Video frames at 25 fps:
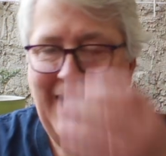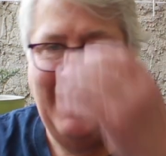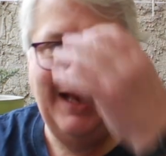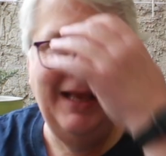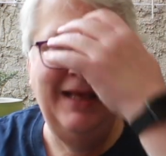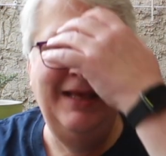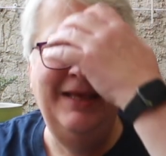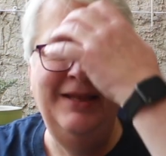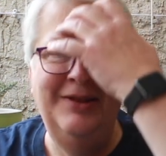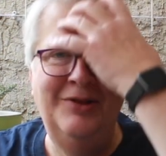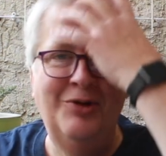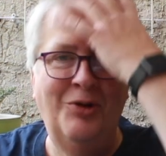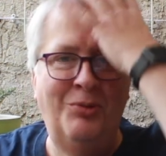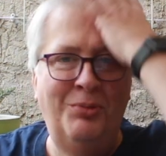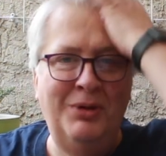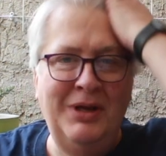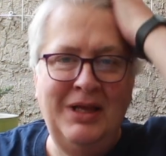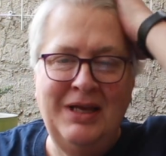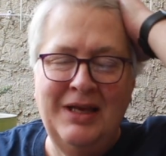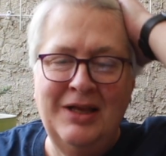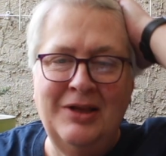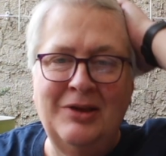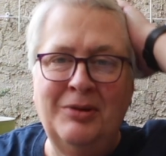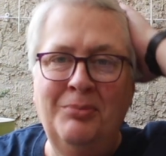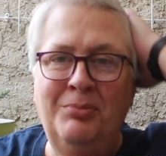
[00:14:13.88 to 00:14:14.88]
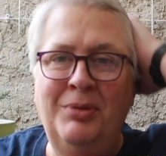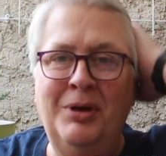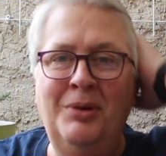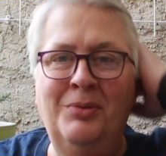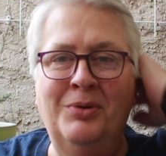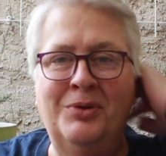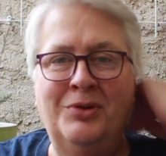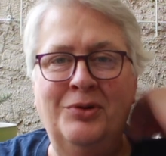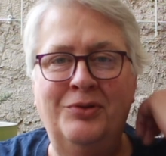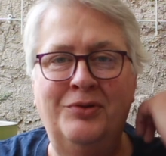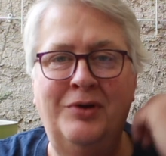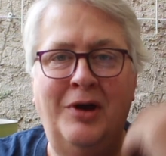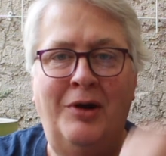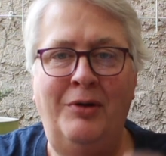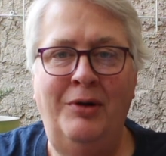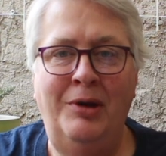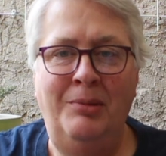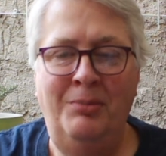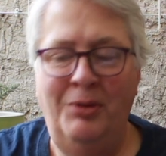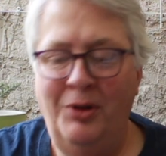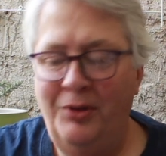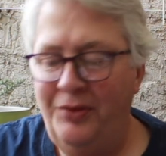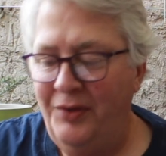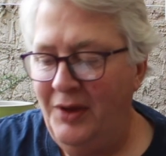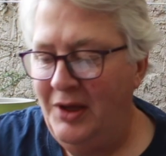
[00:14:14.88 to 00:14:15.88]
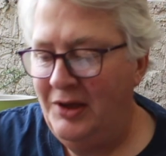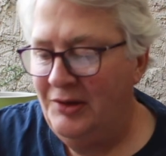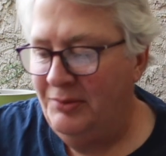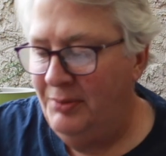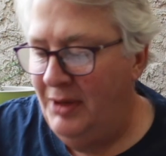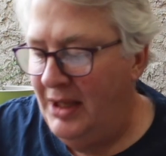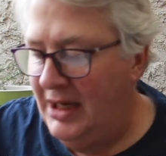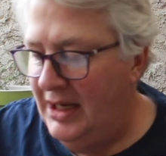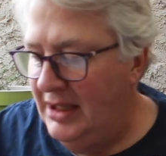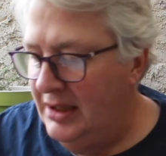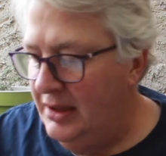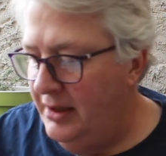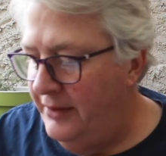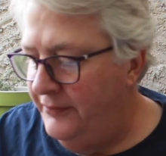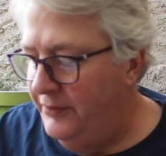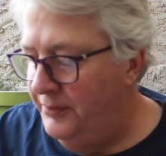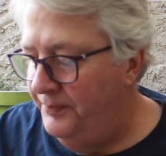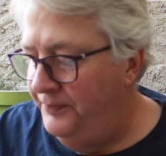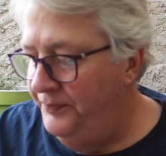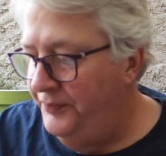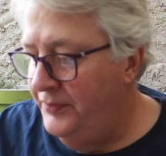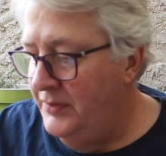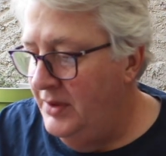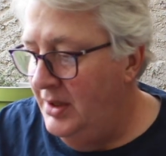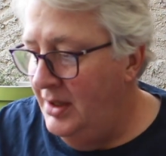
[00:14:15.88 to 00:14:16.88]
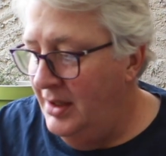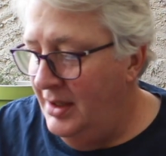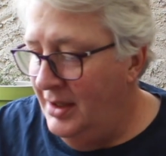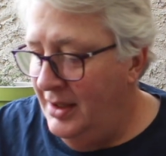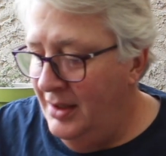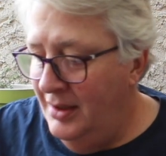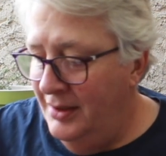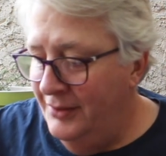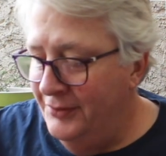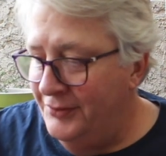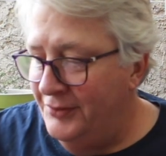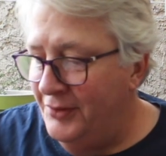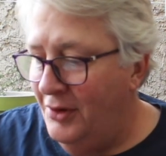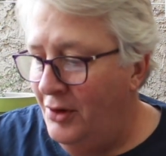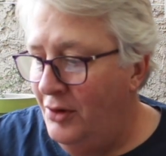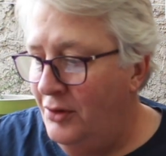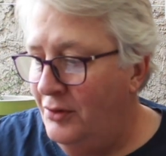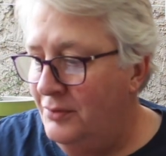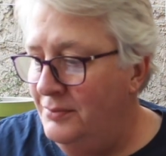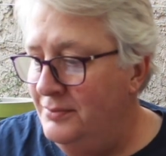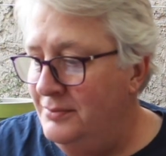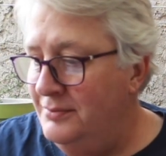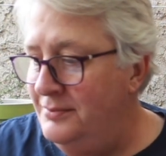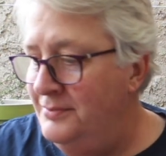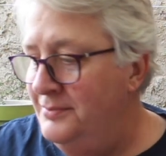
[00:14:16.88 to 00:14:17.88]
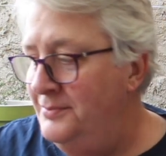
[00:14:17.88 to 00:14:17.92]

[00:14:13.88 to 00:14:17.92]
I, nobody can compete with those high rebuild things, man. I love them. So...